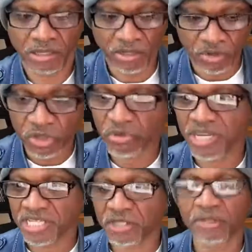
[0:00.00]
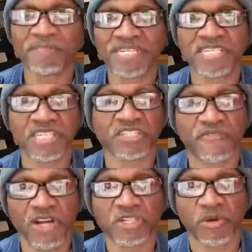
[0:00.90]
No, you need to, the business, as
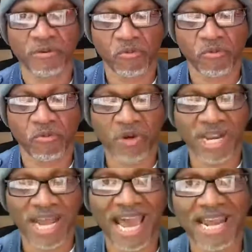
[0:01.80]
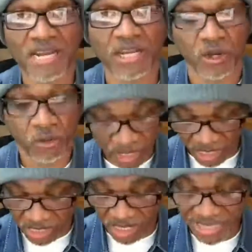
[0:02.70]
far as what I know is
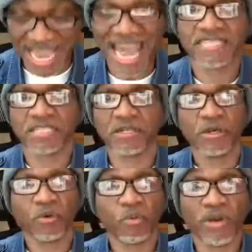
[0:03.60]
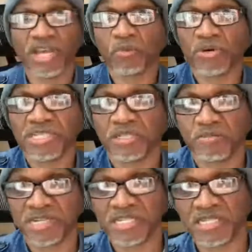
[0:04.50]
they ask, when was the
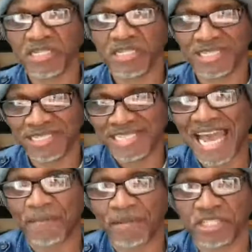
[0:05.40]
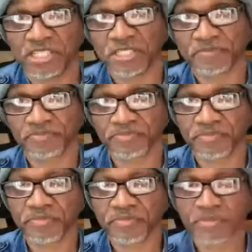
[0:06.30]
business established?
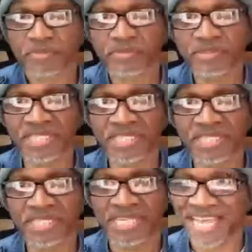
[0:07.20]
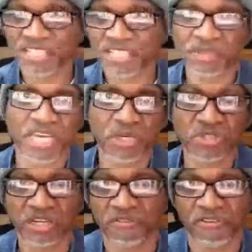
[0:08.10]
And that's what they use to
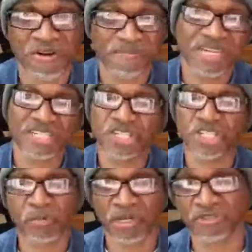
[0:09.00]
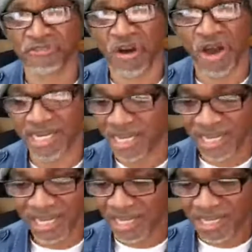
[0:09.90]
confirm, because there's so much fraud.
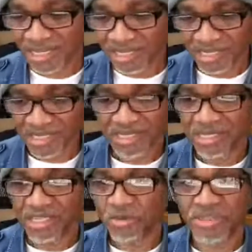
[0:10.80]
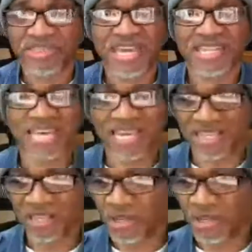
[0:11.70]
You would think that,